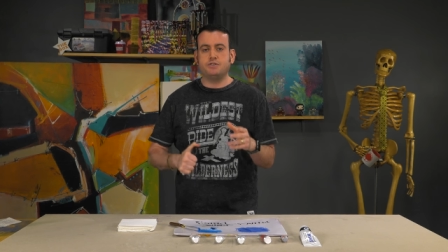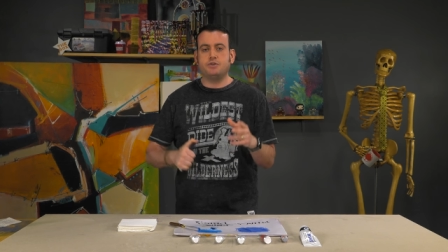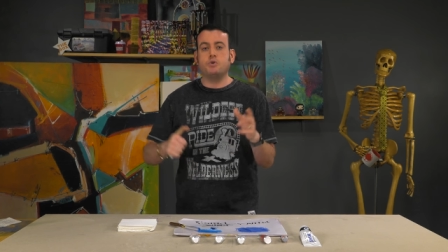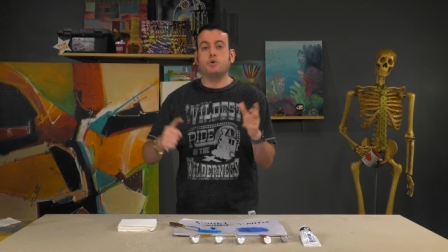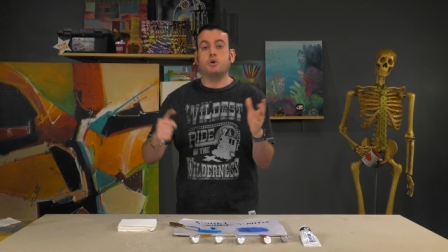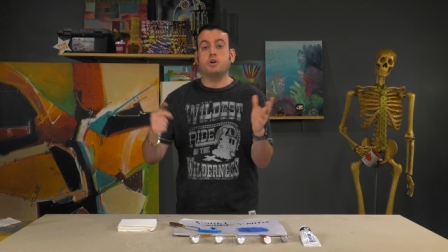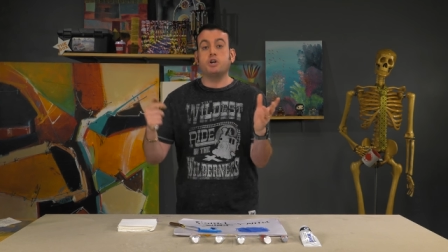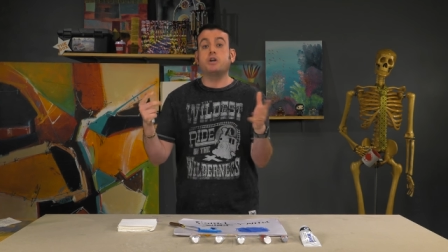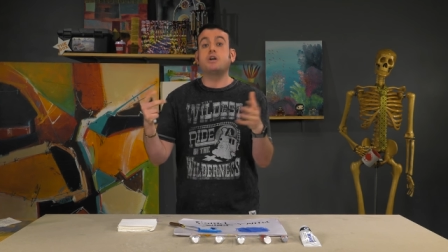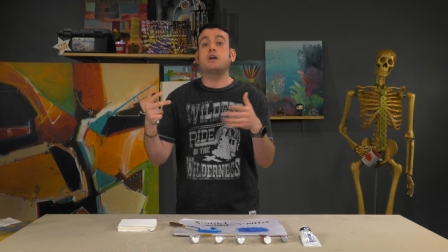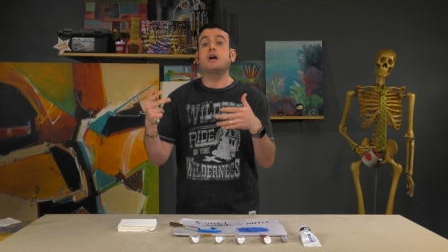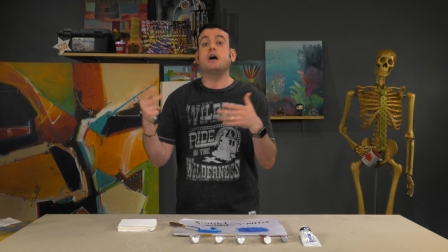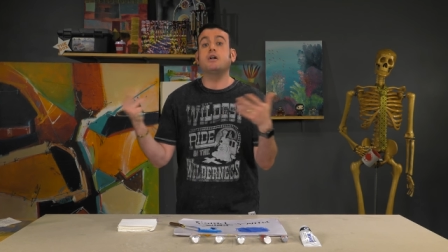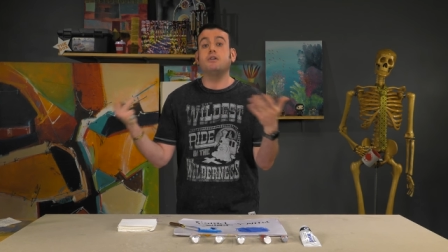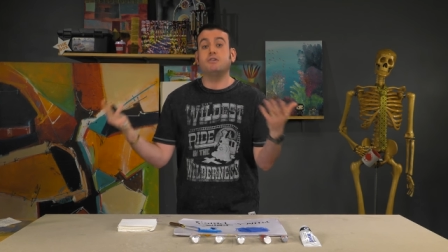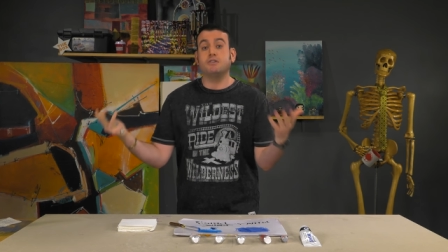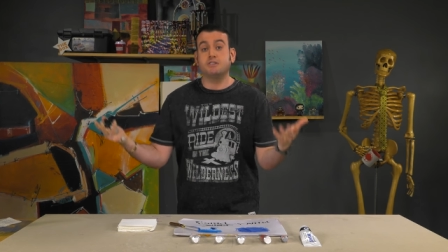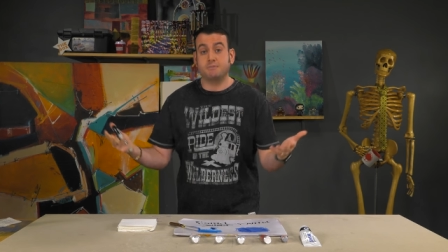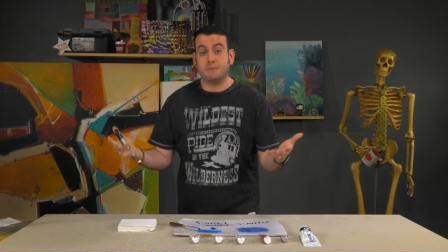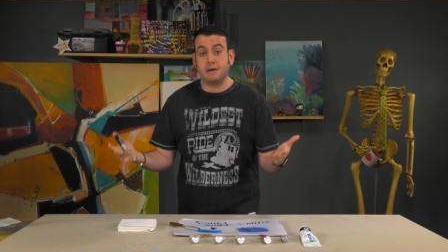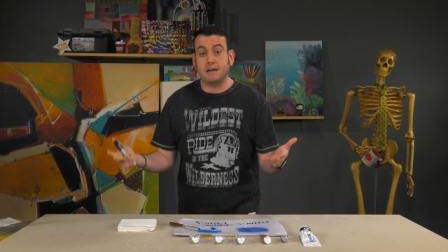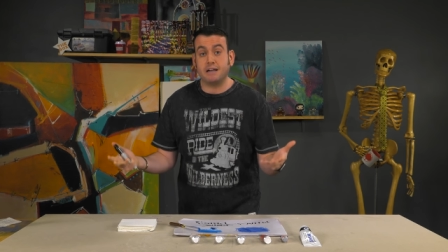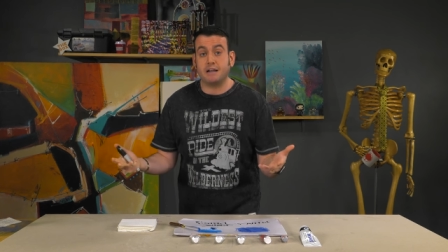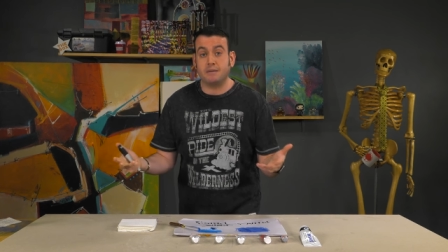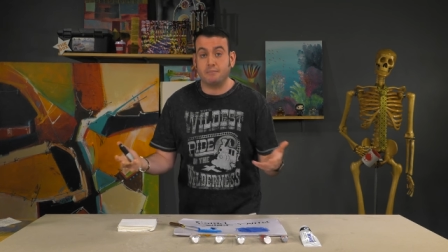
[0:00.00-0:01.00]
or your colors
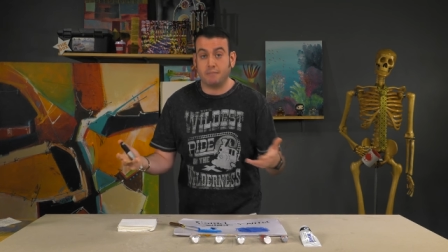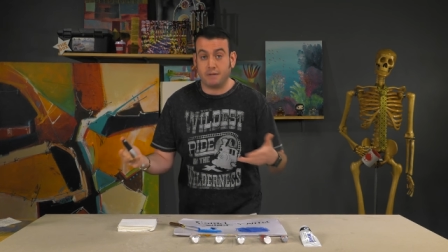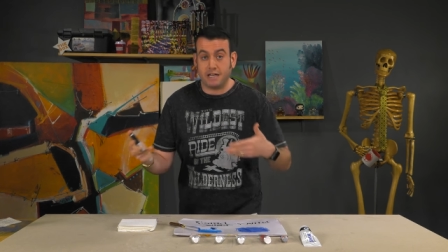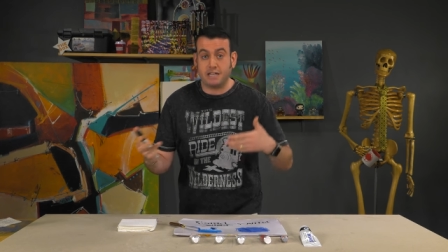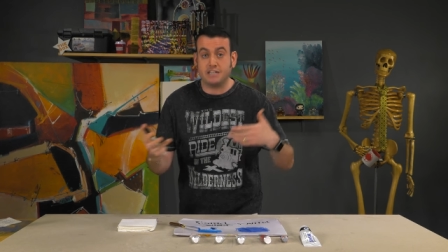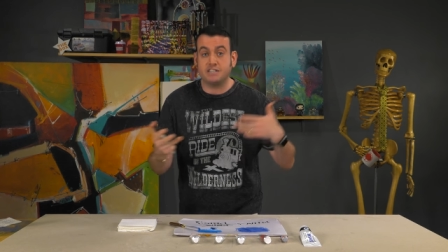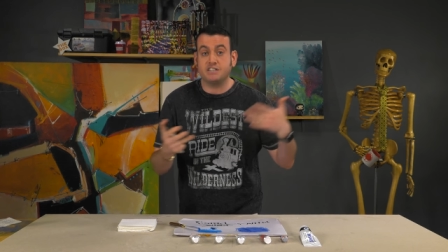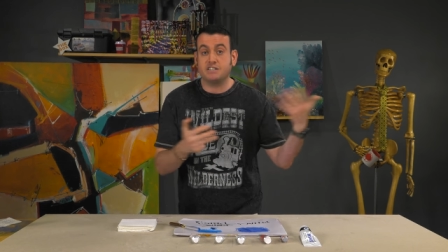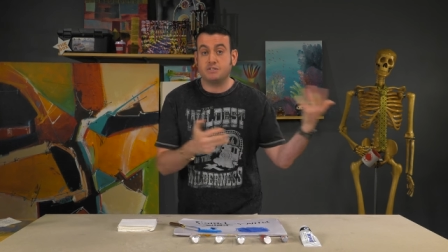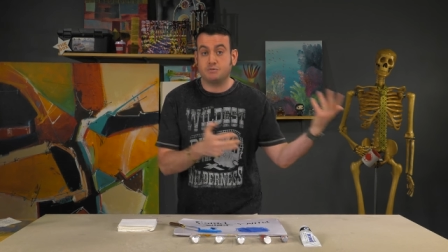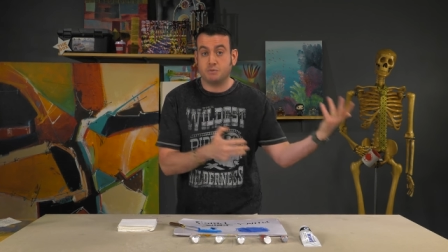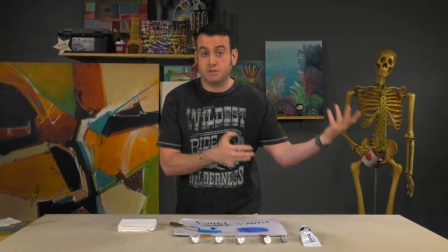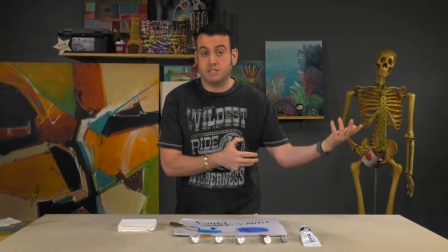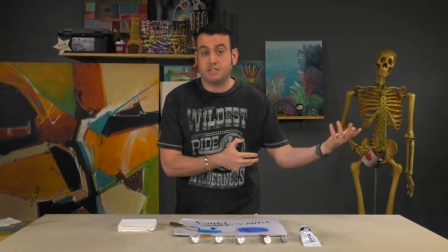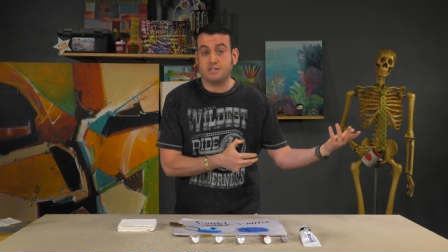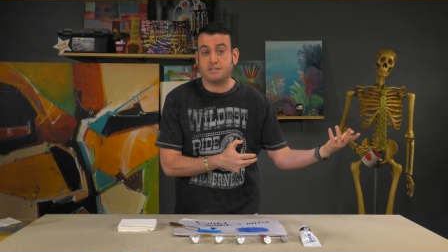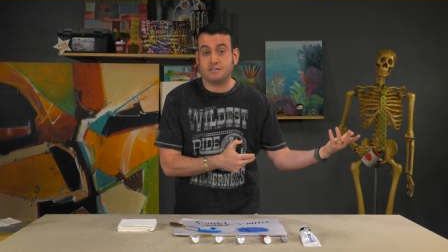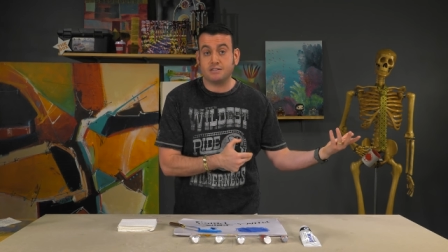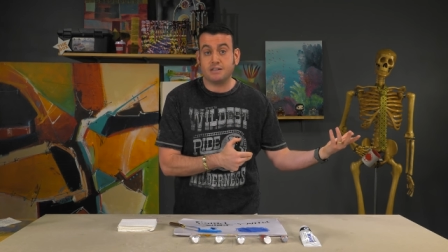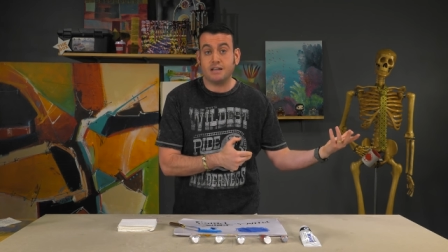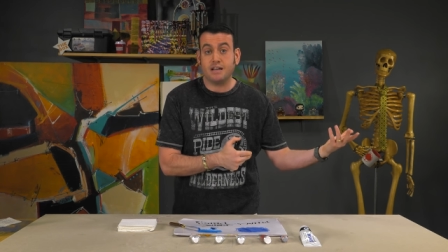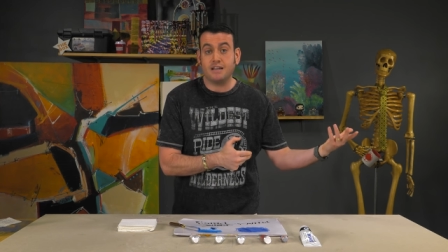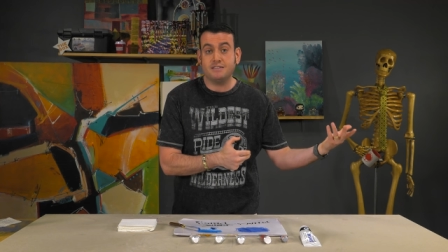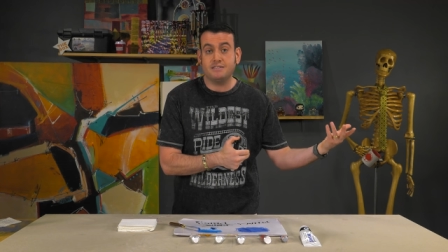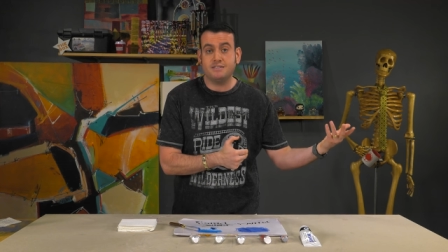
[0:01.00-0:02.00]
might not match as we
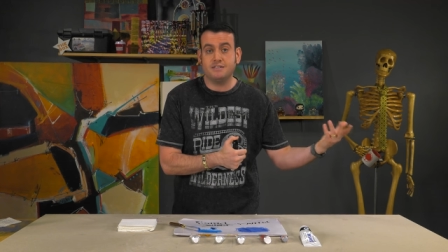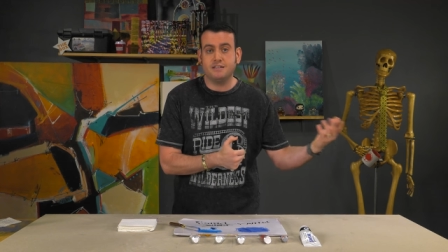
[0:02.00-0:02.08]
discussed